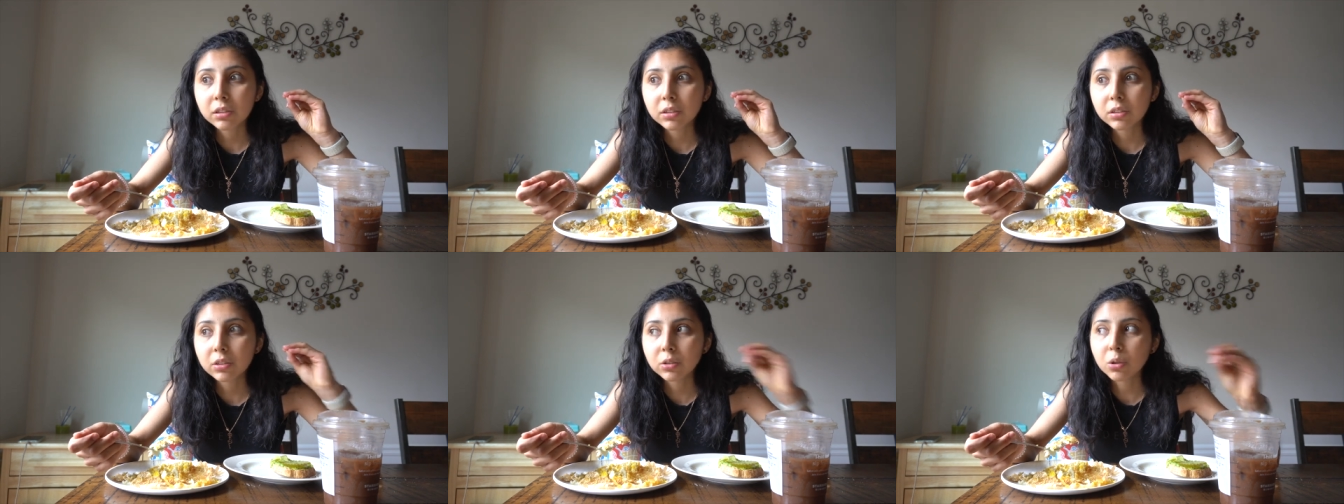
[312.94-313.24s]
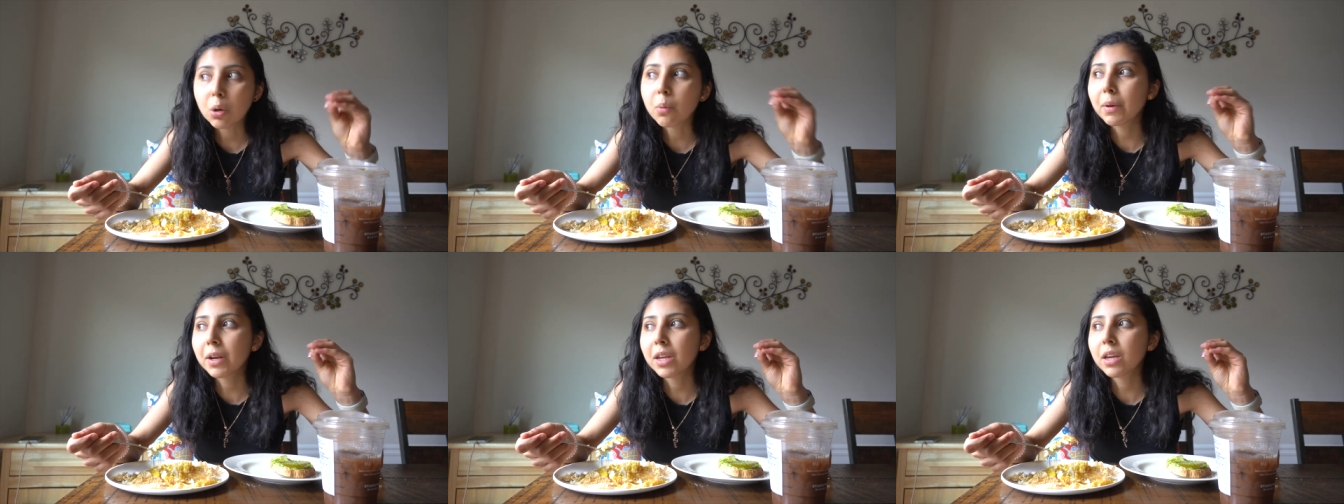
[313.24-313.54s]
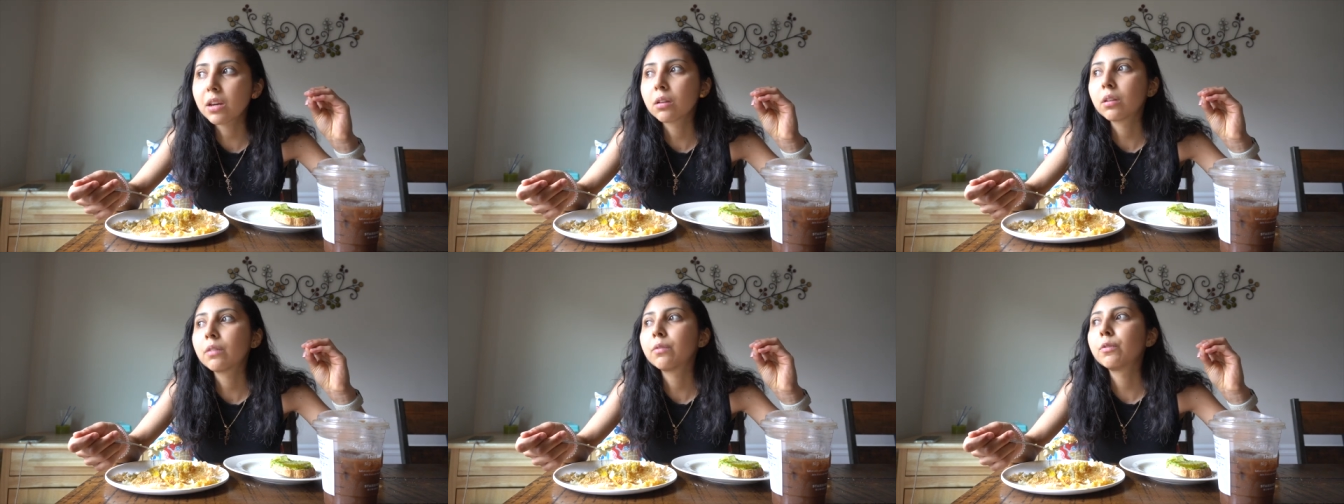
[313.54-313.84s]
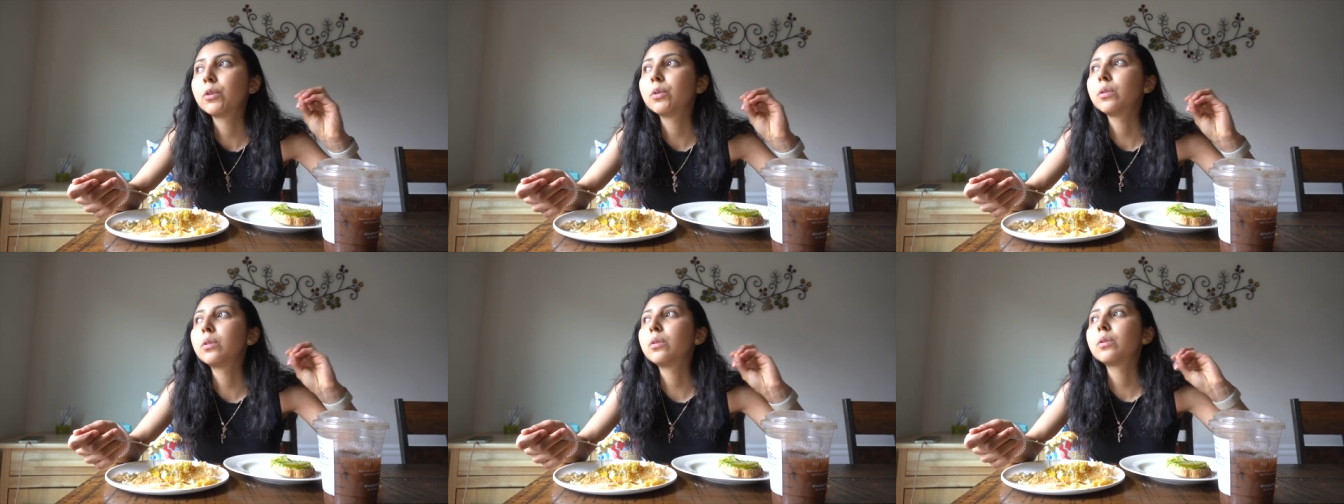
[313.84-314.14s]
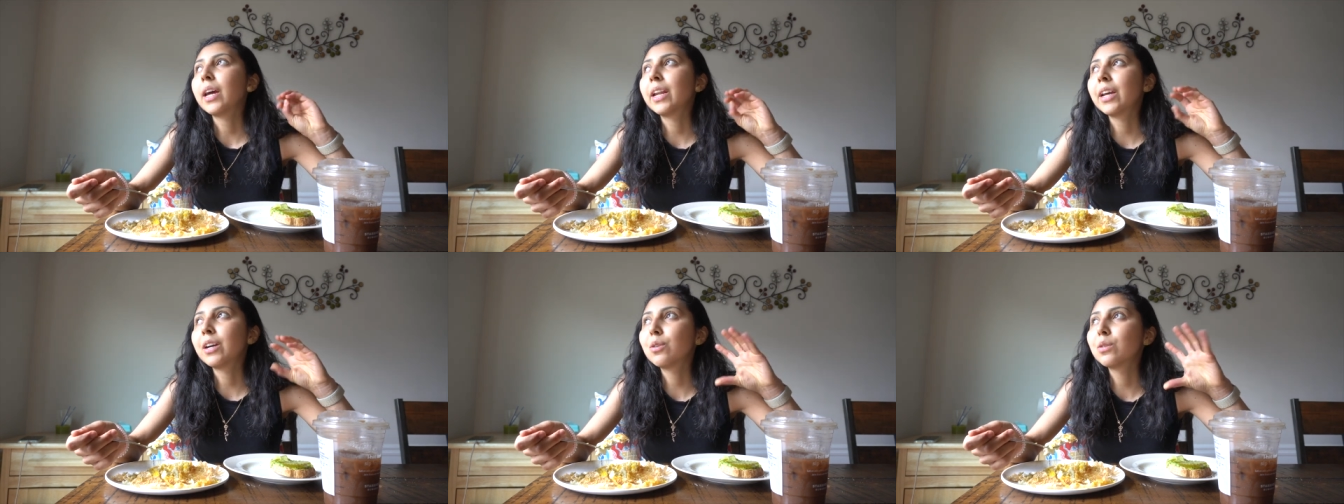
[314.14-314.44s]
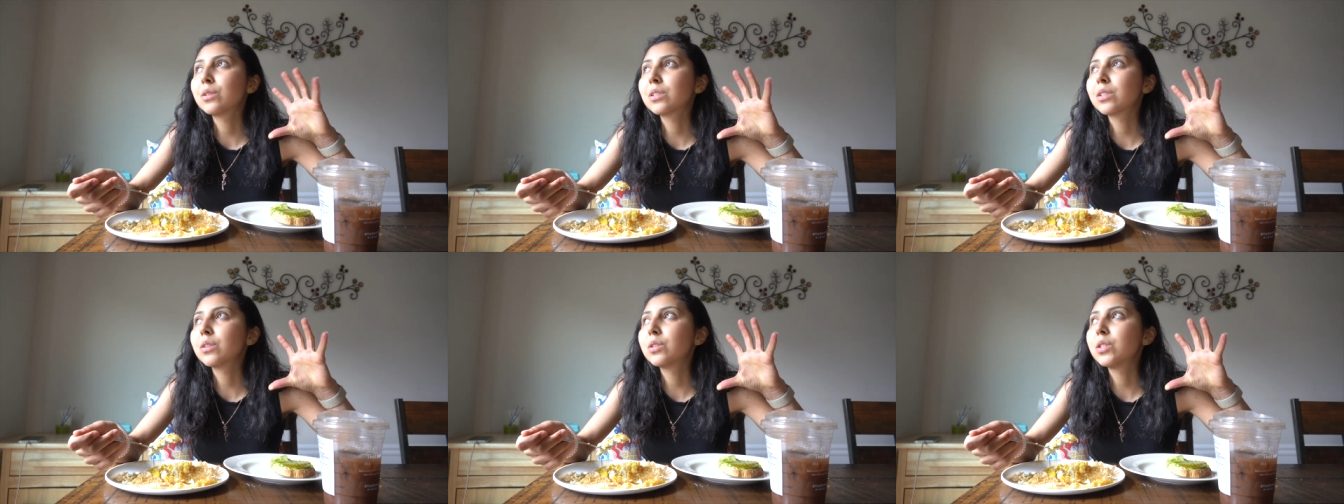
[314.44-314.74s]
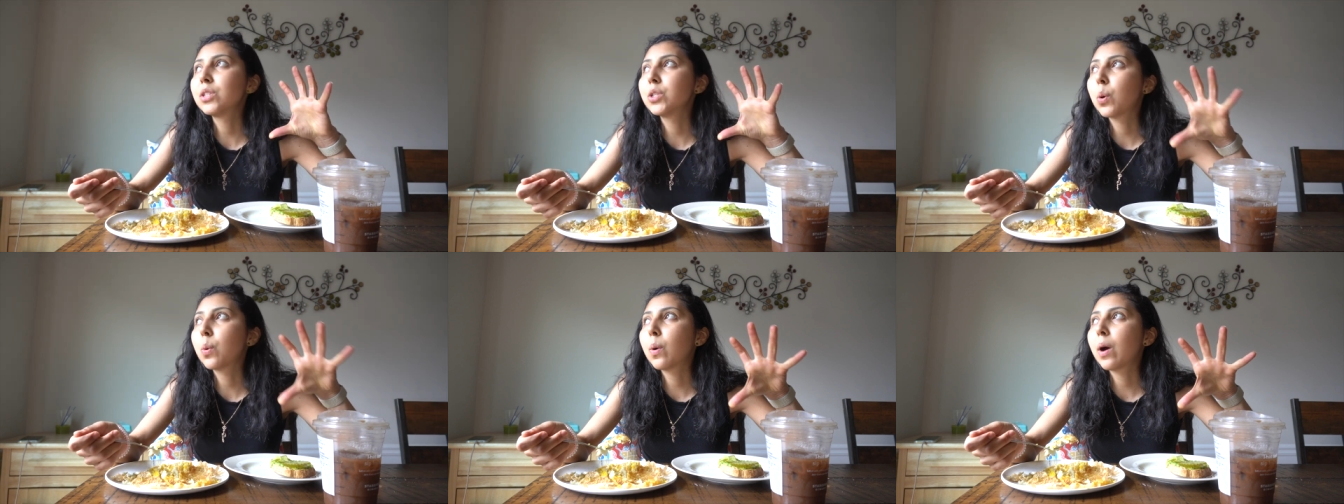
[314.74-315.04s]
so many good food. And I also
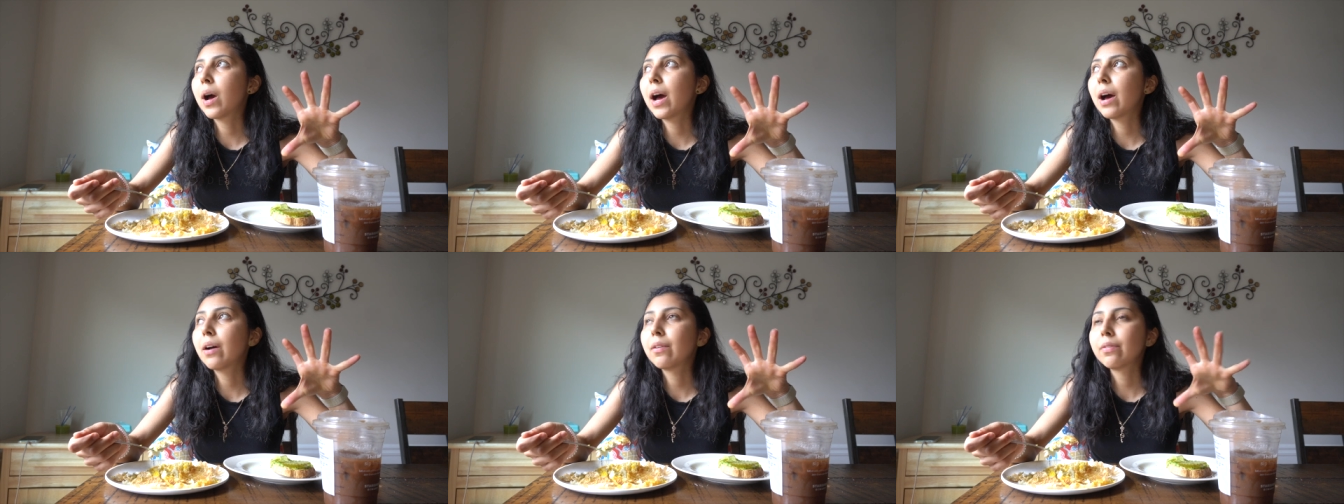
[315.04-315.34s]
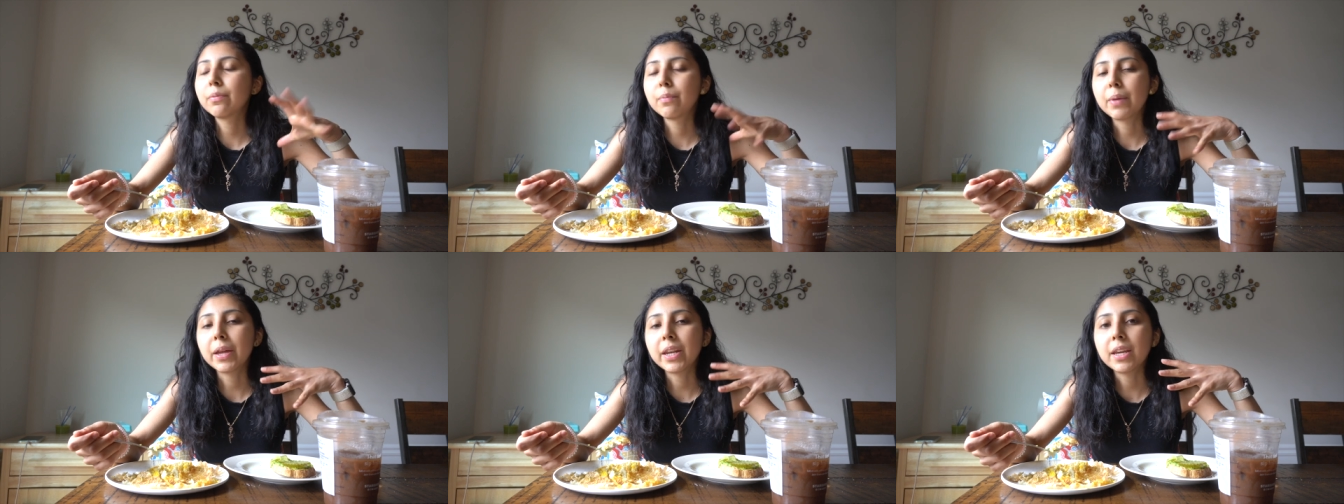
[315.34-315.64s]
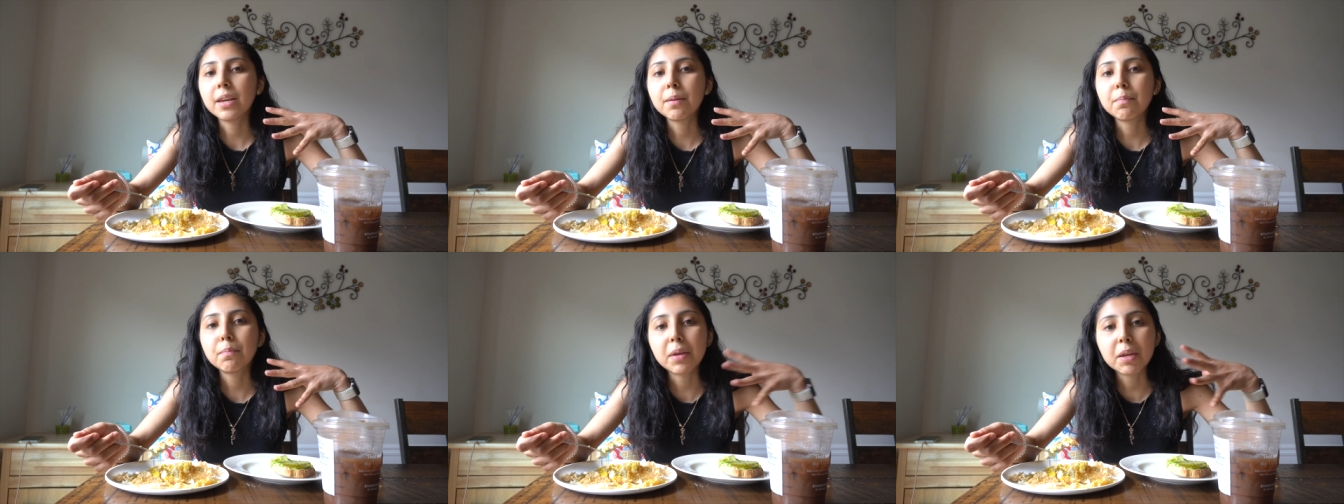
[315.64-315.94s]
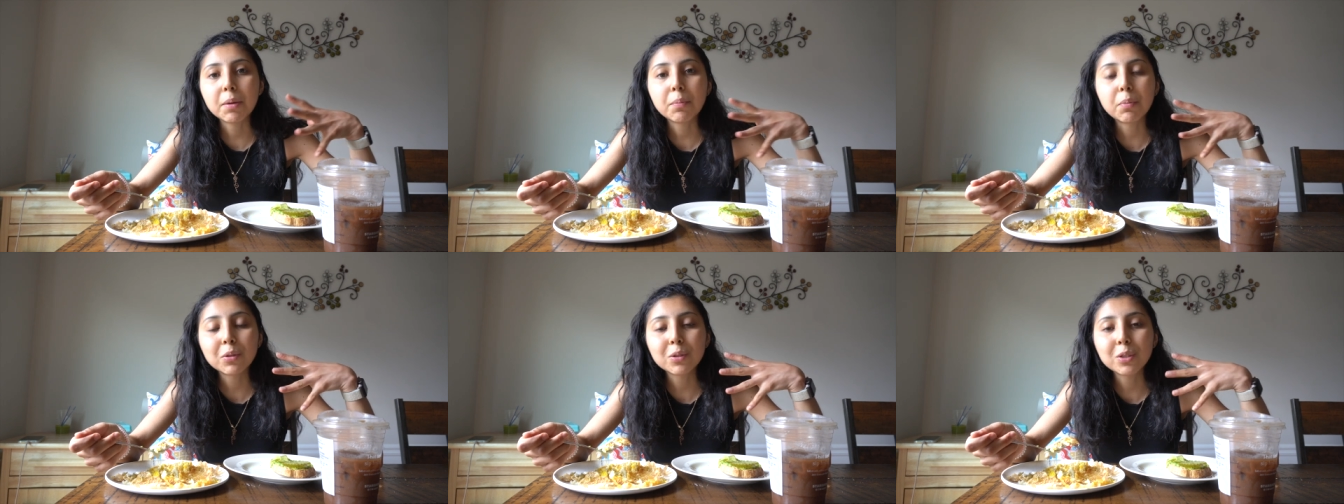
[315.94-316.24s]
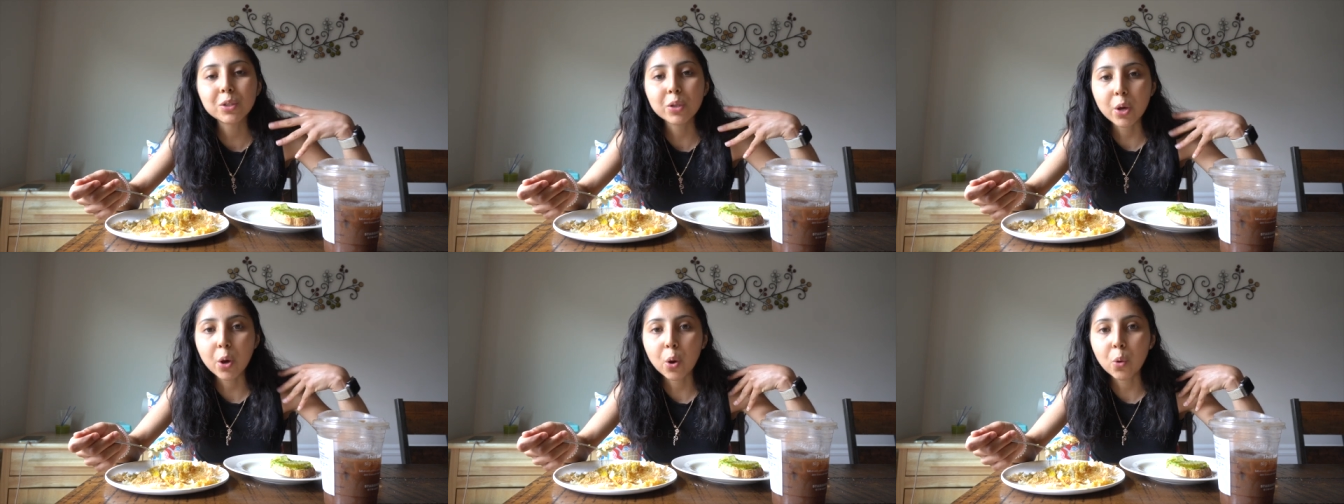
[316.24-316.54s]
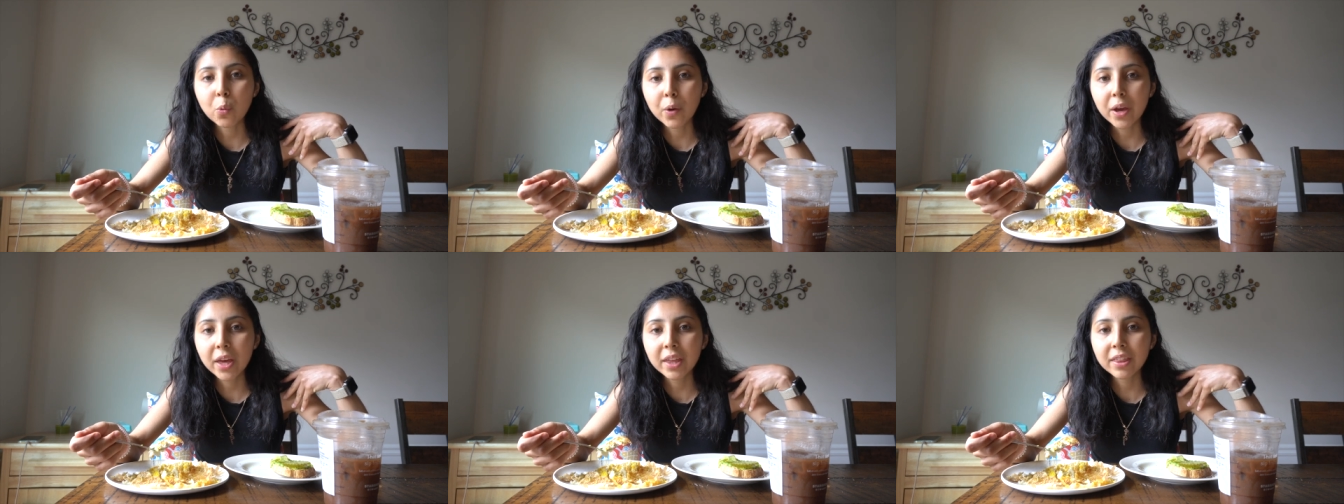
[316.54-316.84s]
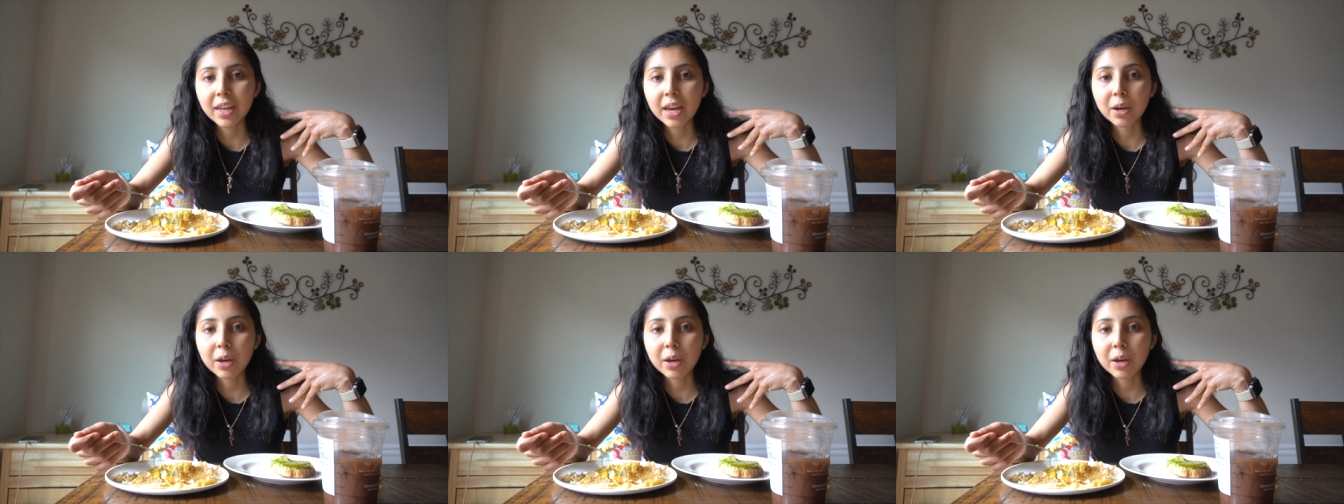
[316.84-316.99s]
don't have many people to go with.